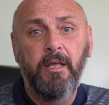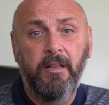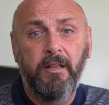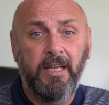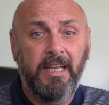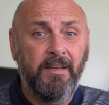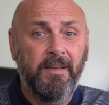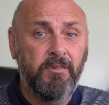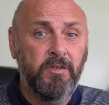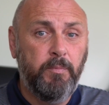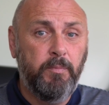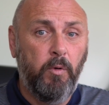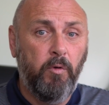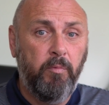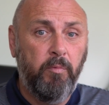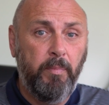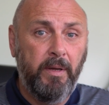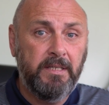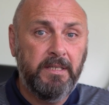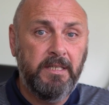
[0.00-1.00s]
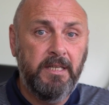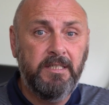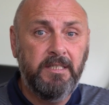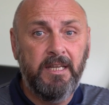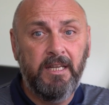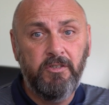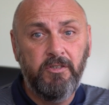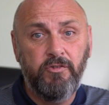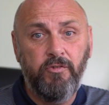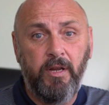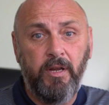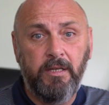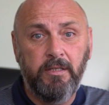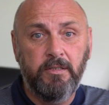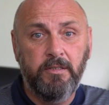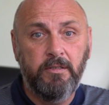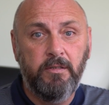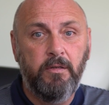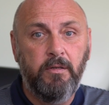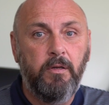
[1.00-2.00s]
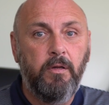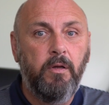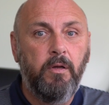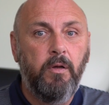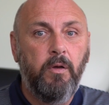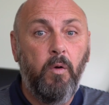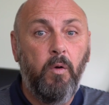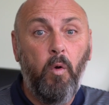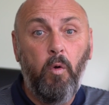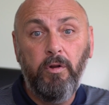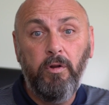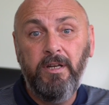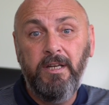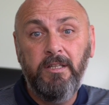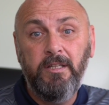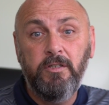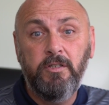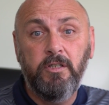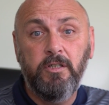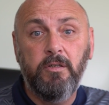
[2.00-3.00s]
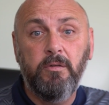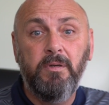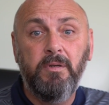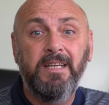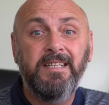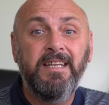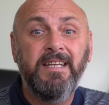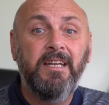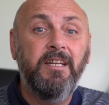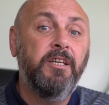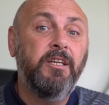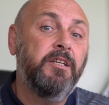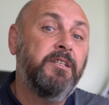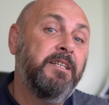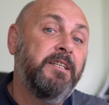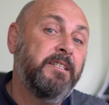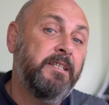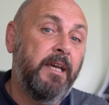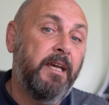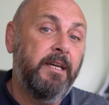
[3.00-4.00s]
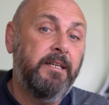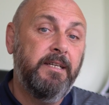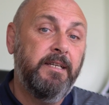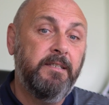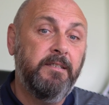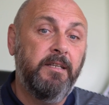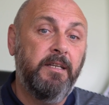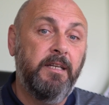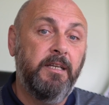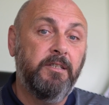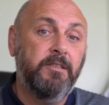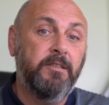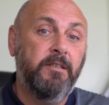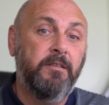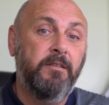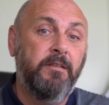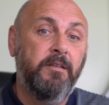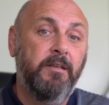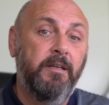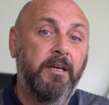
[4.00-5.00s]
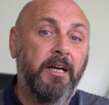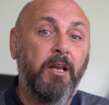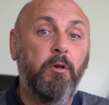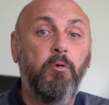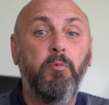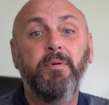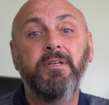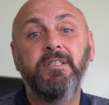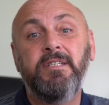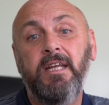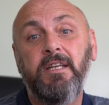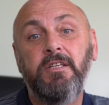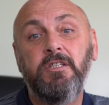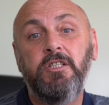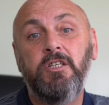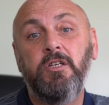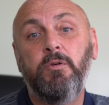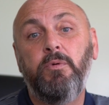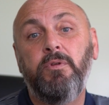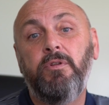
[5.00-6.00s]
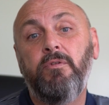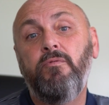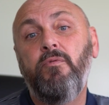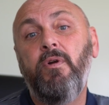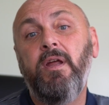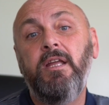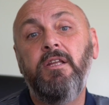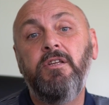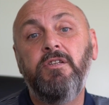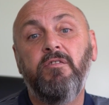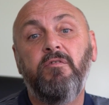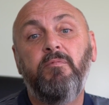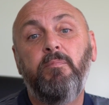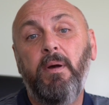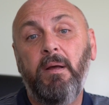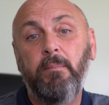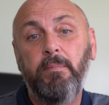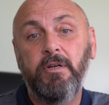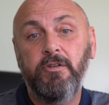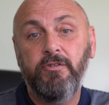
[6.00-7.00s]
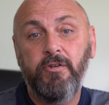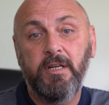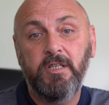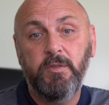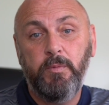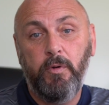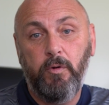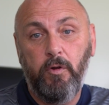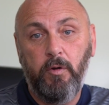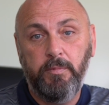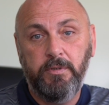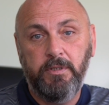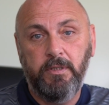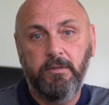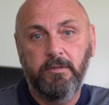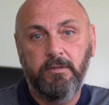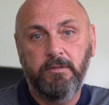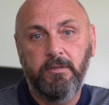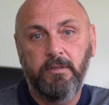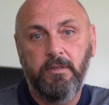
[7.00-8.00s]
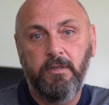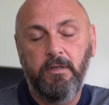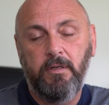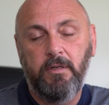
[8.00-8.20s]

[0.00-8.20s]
that covers both buses and trains. All you need to do is enter your desired destination and it will present you with a range of public transport options.